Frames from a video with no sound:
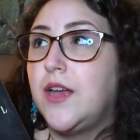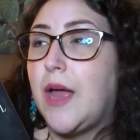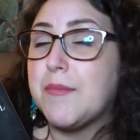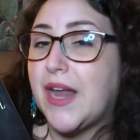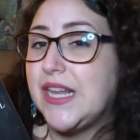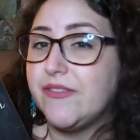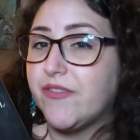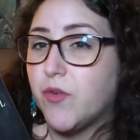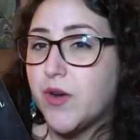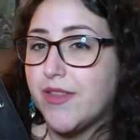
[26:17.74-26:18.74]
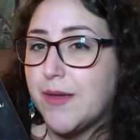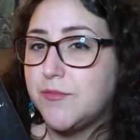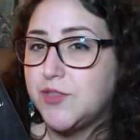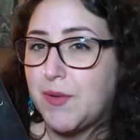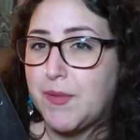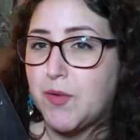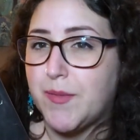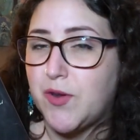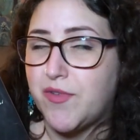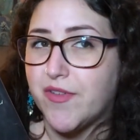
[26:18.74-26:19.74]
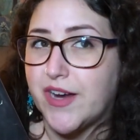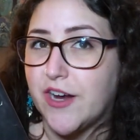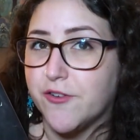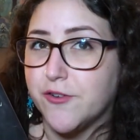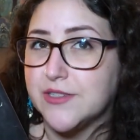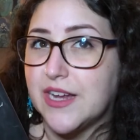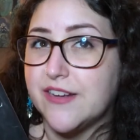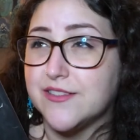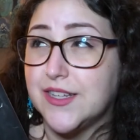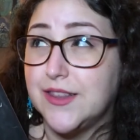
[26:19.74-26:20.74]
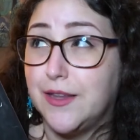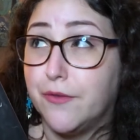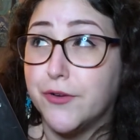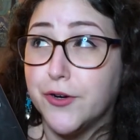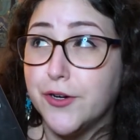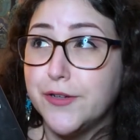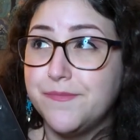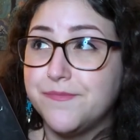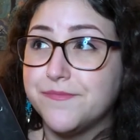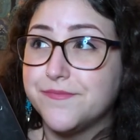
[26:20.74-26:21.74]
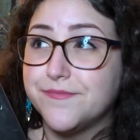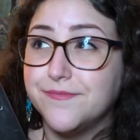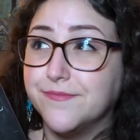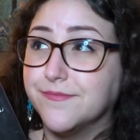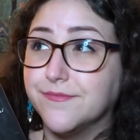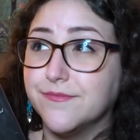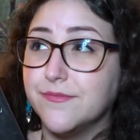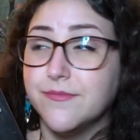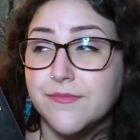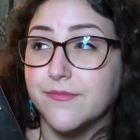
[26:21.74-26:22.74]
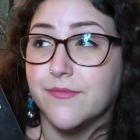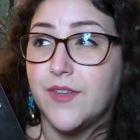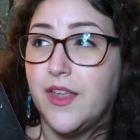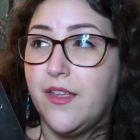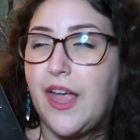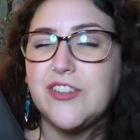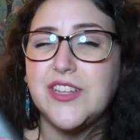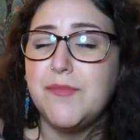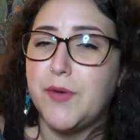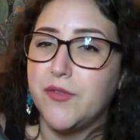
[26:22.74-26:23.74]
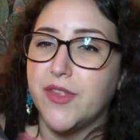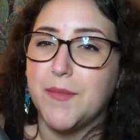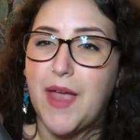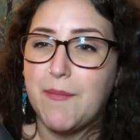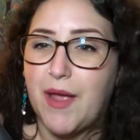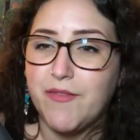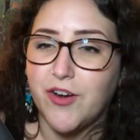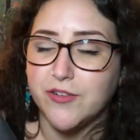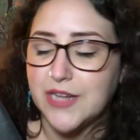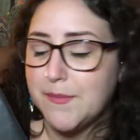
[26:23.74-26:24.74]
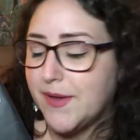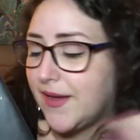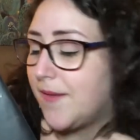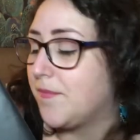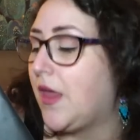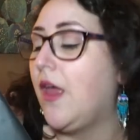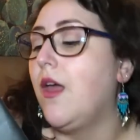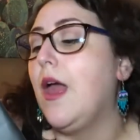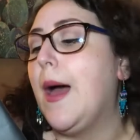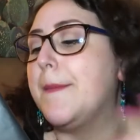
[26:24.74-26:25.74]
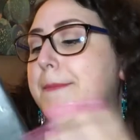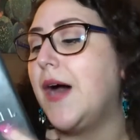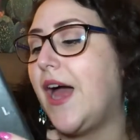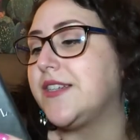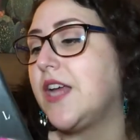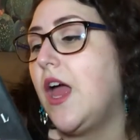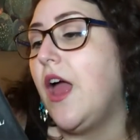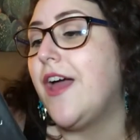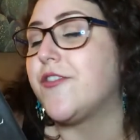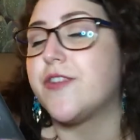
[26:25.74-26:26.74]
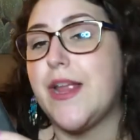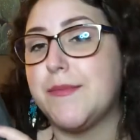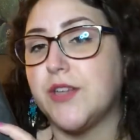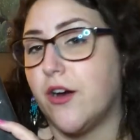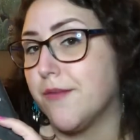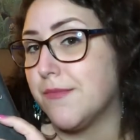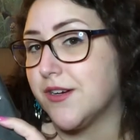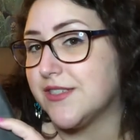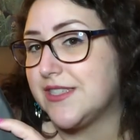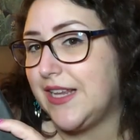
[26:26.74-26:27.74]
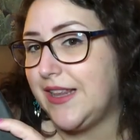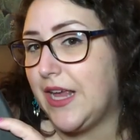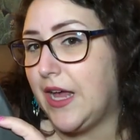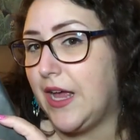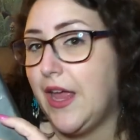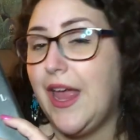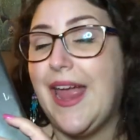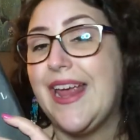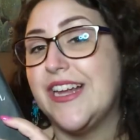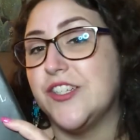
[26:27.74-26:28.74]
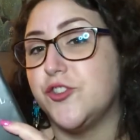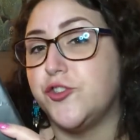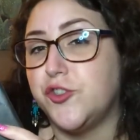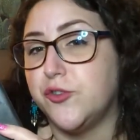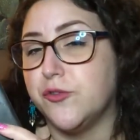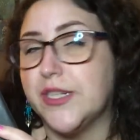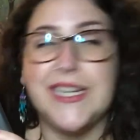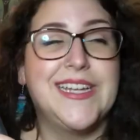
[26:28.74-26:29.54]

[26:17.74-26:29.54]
I'm kind of living for one of them. She might be one of my new favorite characters. Like, I just love her. Mm. Actually, I love both of them. I'm having a hard time picking. But their names are Marcella and June.